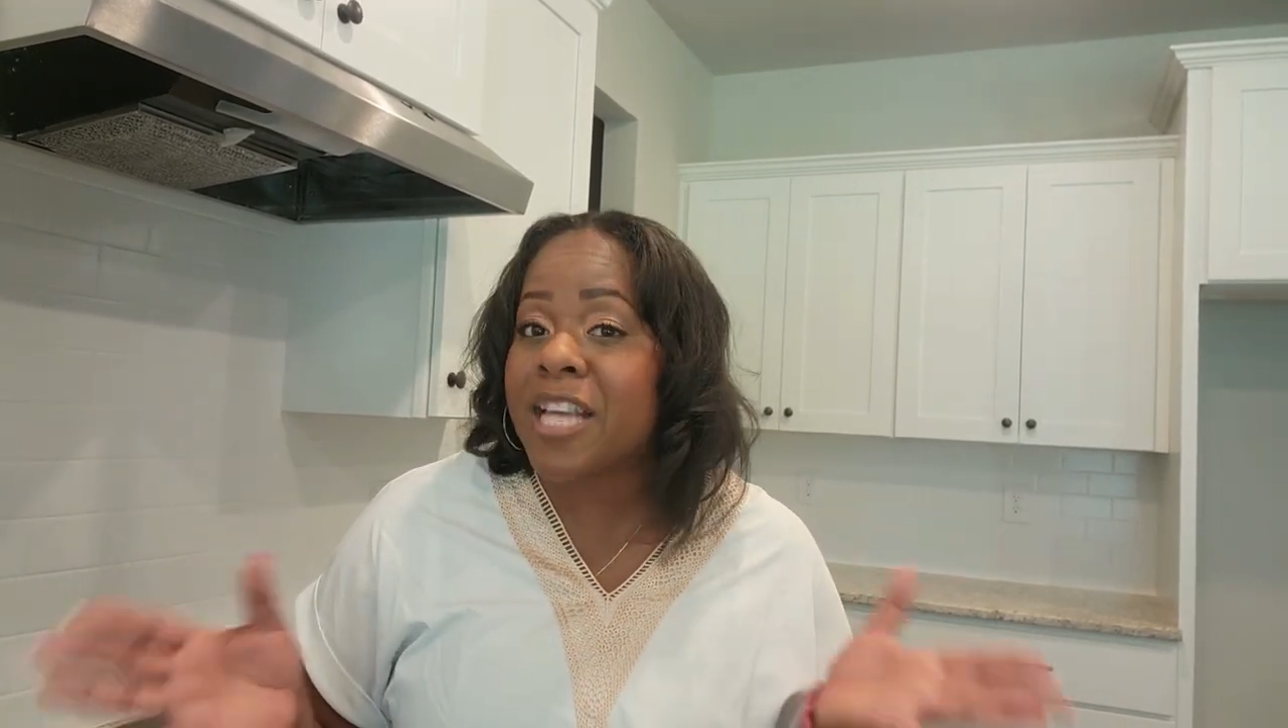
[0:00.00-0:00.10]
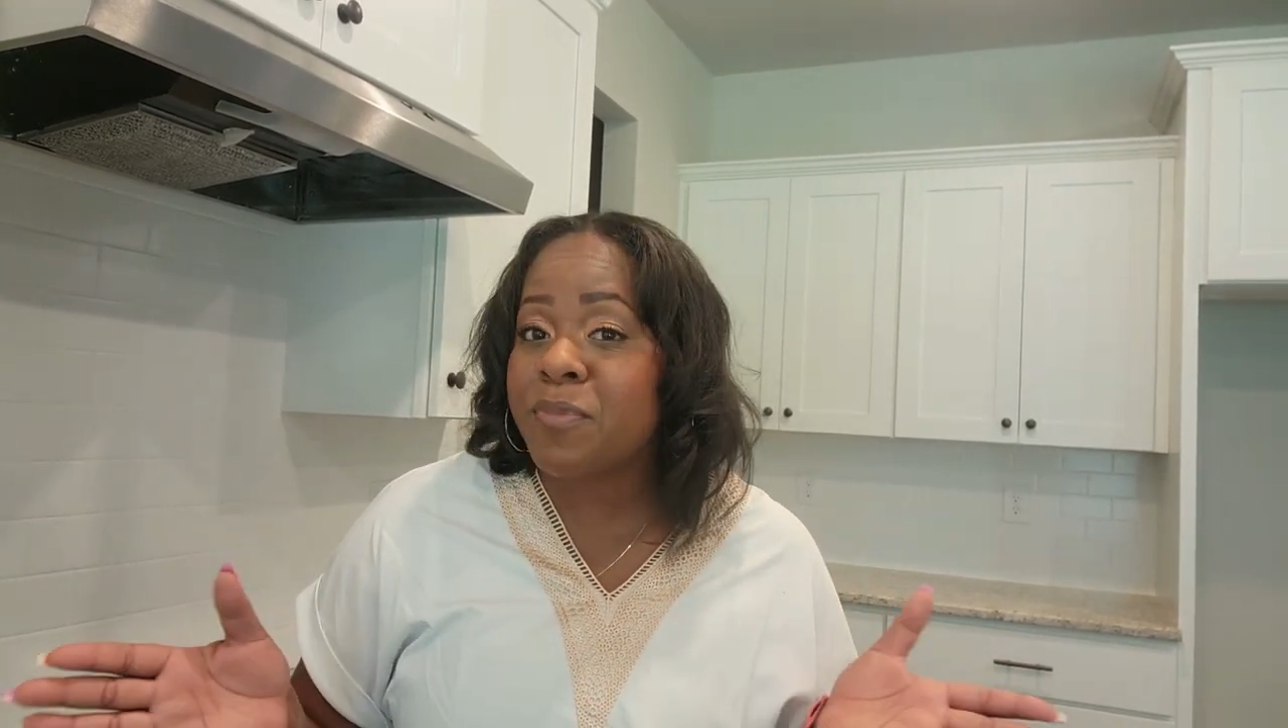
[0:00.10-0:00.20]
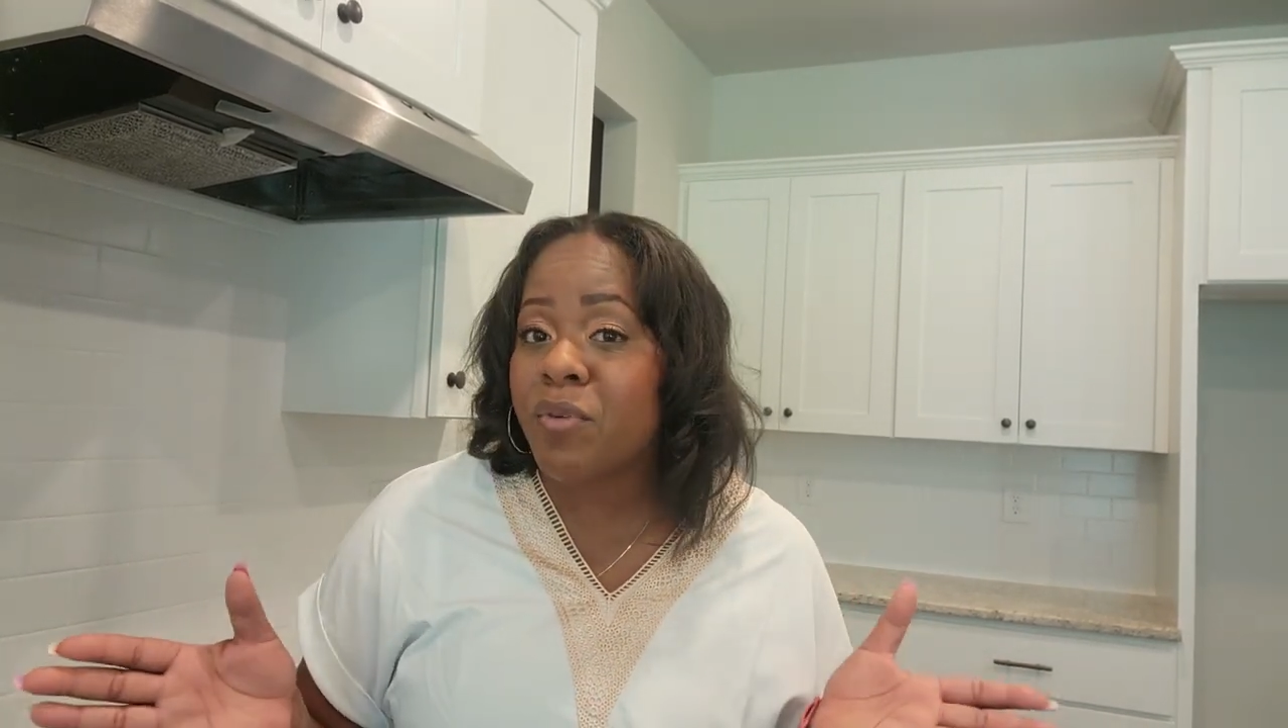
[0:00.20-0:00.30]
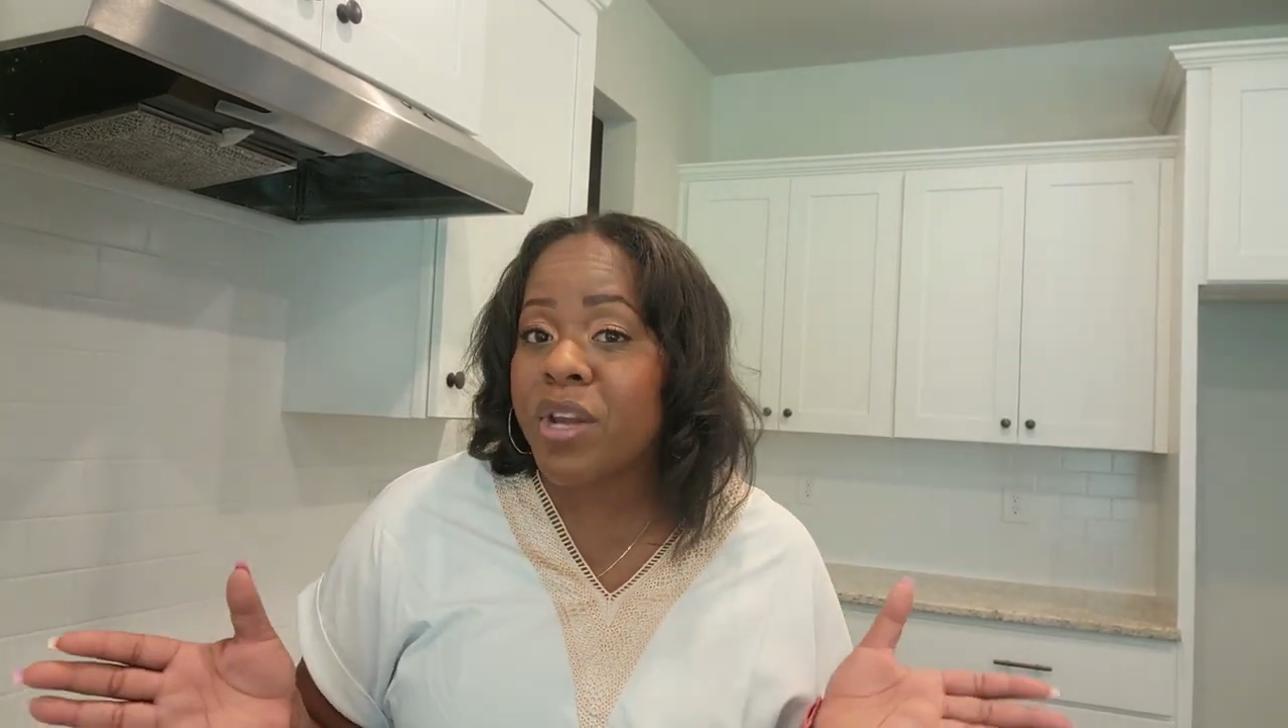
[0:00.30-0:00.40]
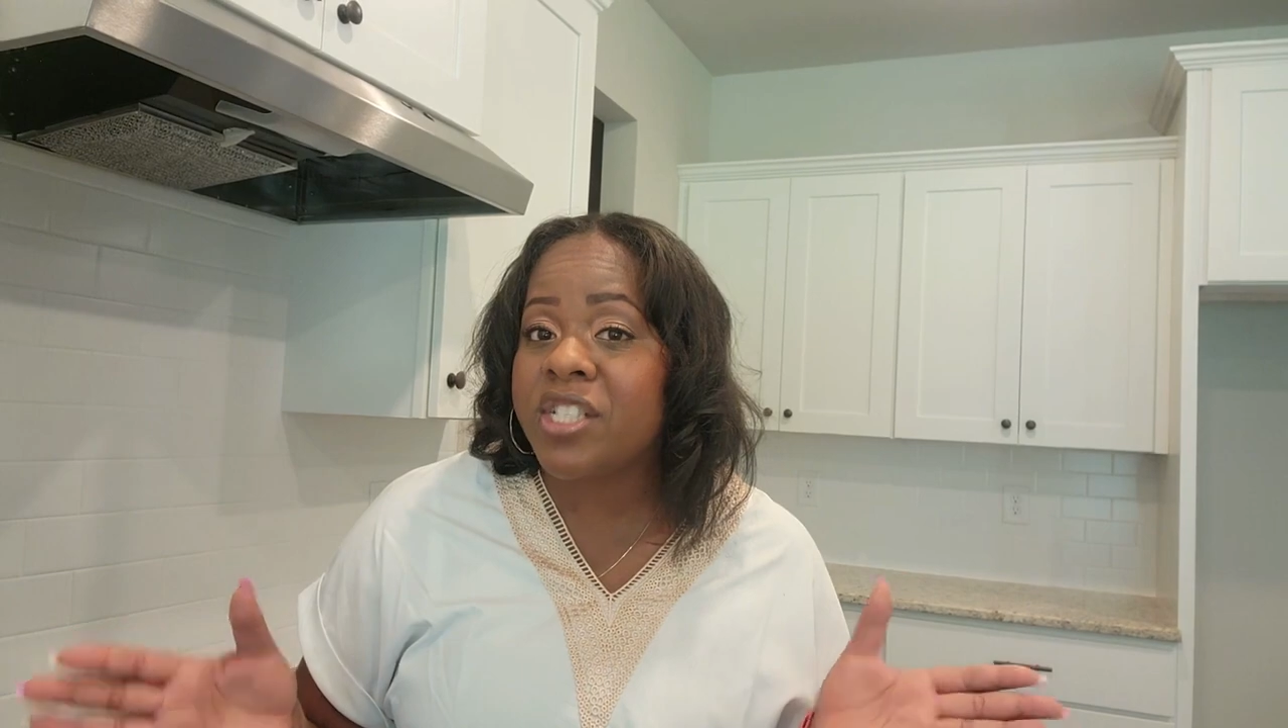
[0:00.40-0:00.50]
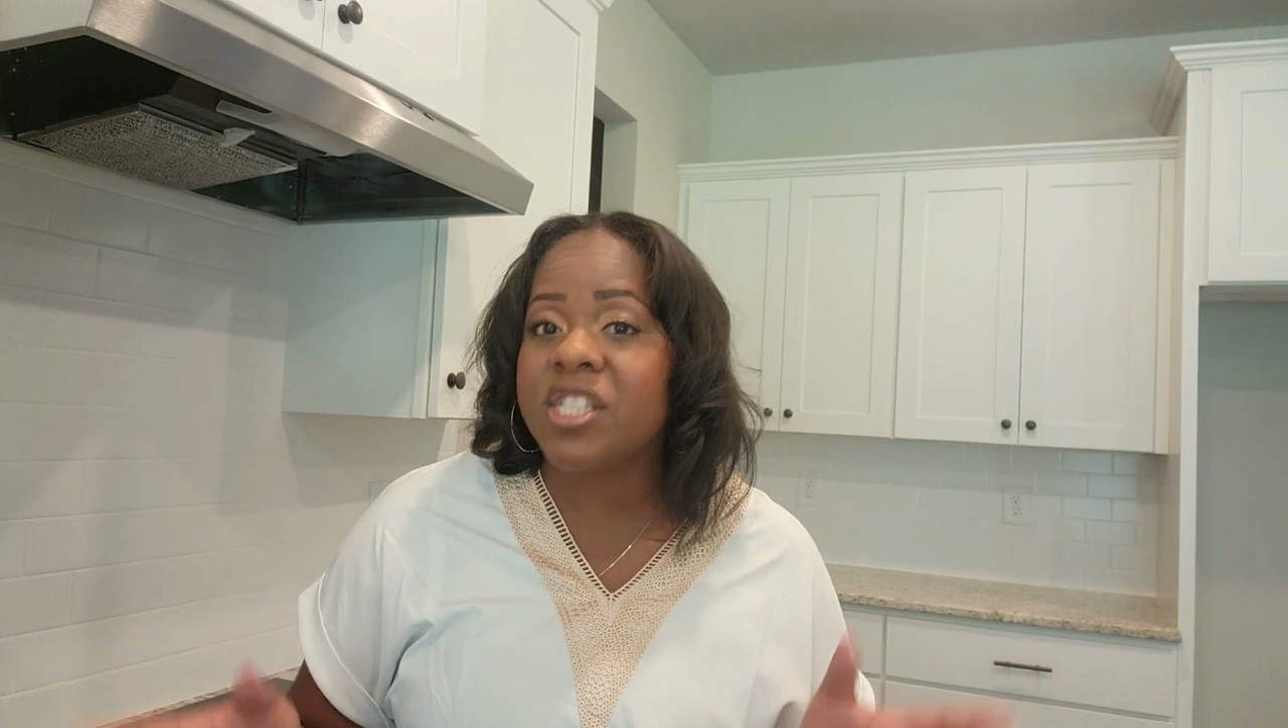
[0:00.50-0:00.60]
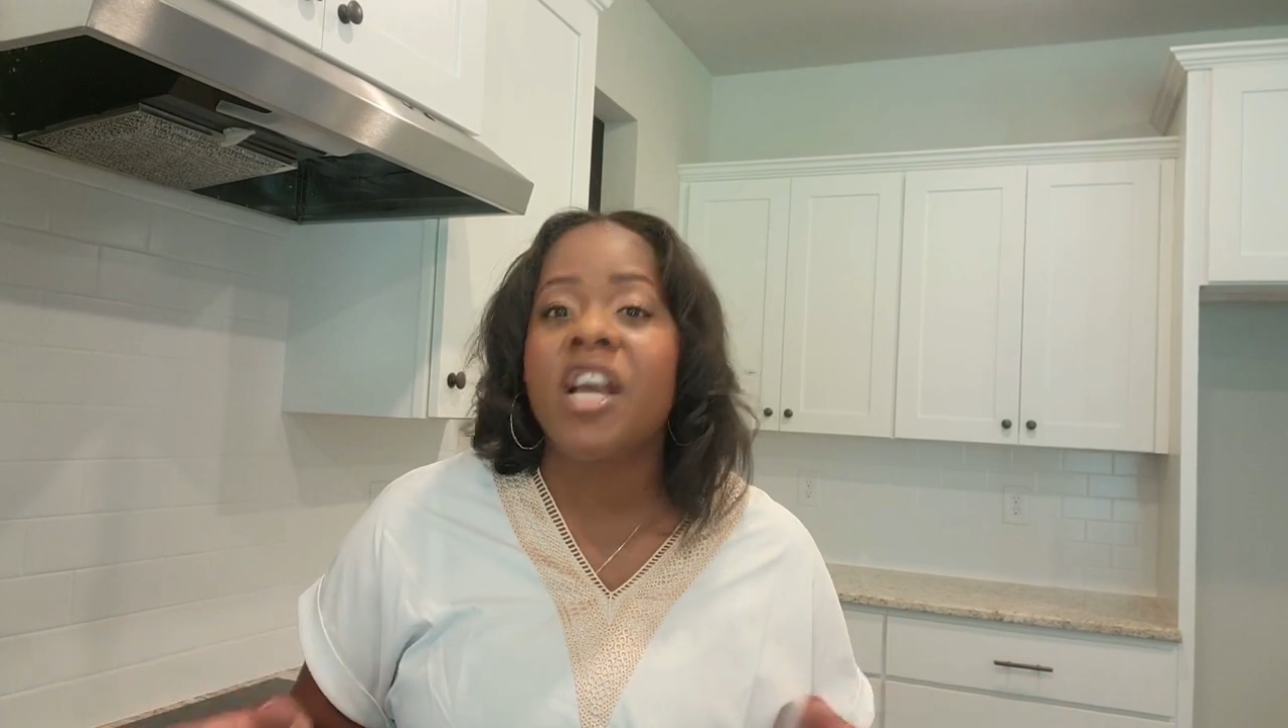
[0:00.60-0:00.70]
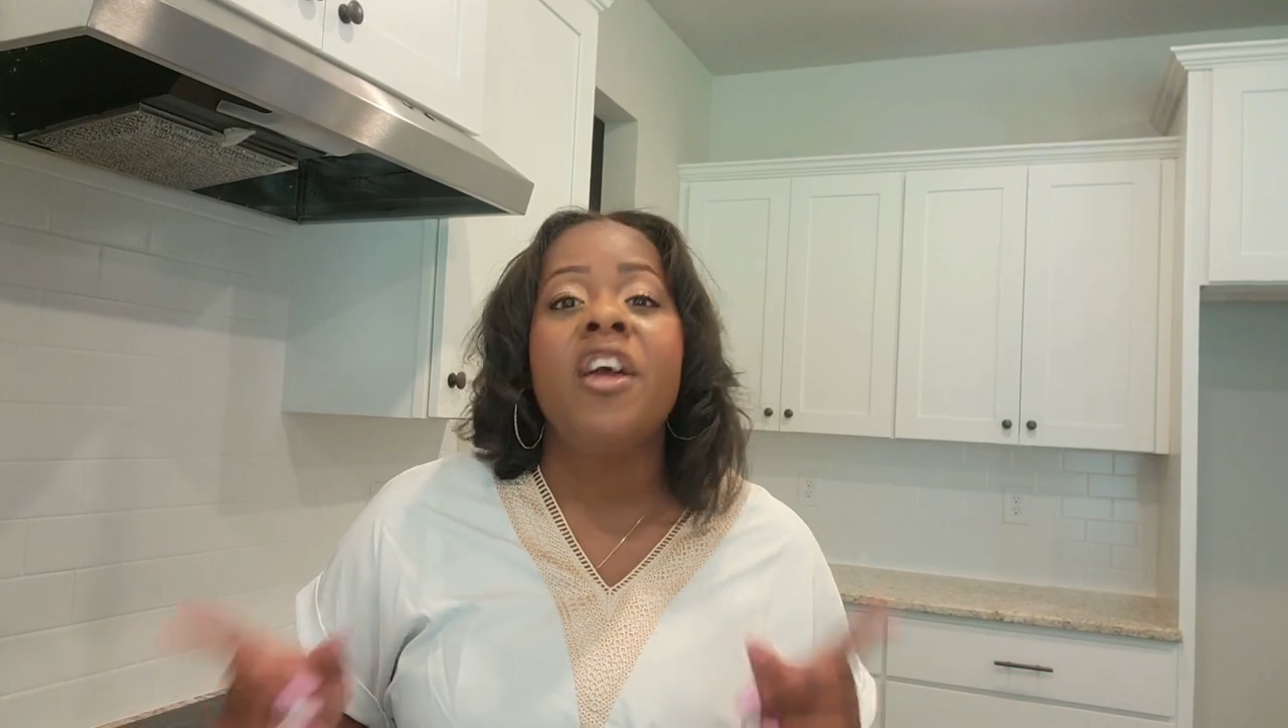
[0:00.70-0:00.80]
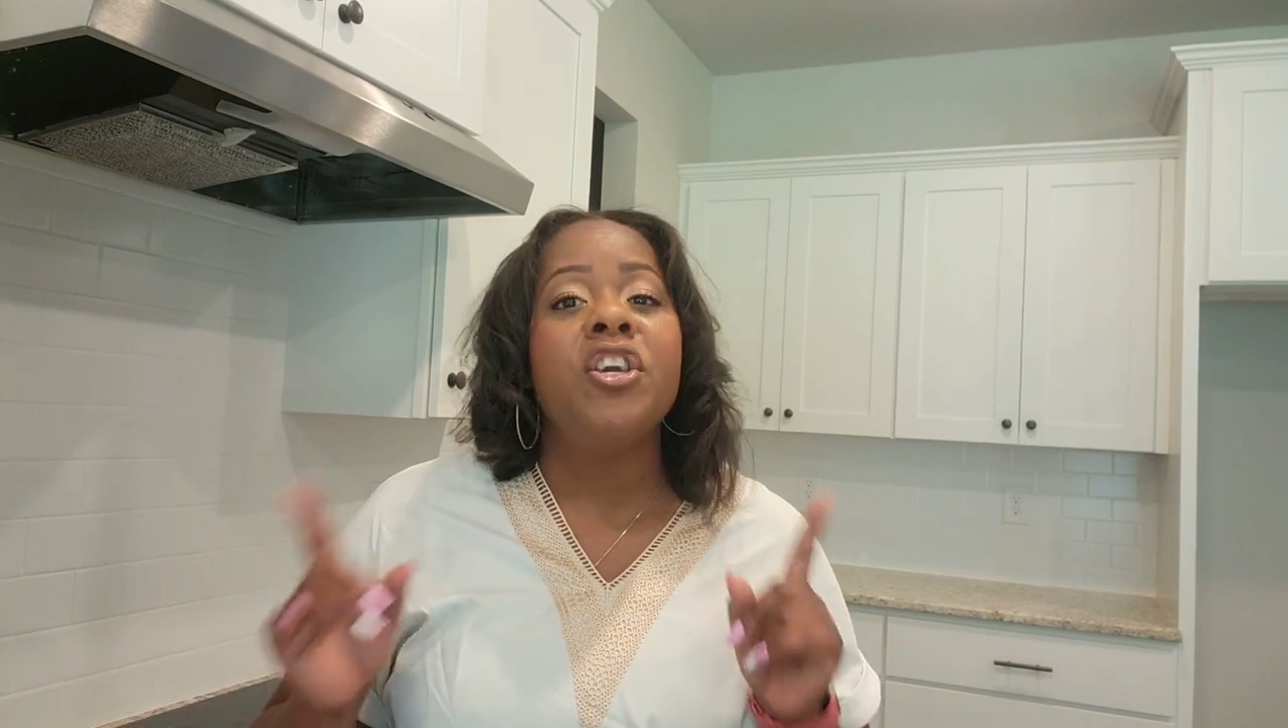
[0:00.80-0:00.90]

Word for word: aspirations.